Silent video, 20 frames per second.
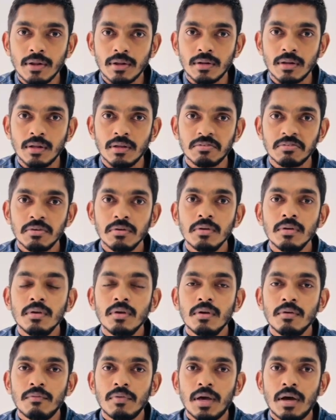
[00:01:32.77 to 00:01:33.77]
nature,
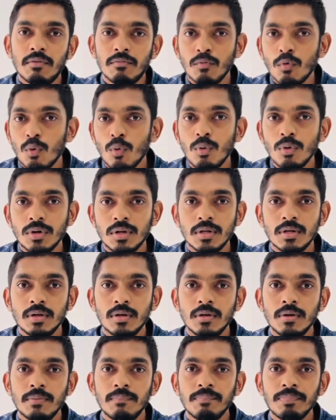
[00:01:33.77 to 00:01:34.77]
where
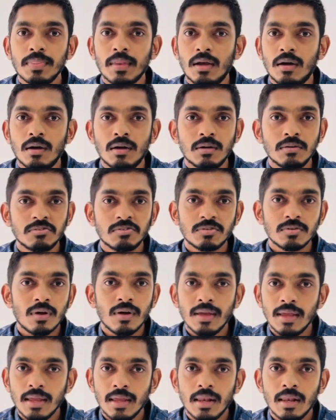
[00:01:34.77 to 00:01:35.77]
water,
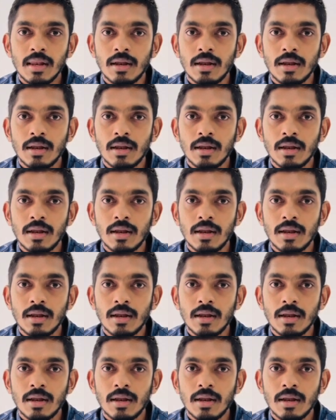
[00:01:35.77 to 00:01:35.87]
soil and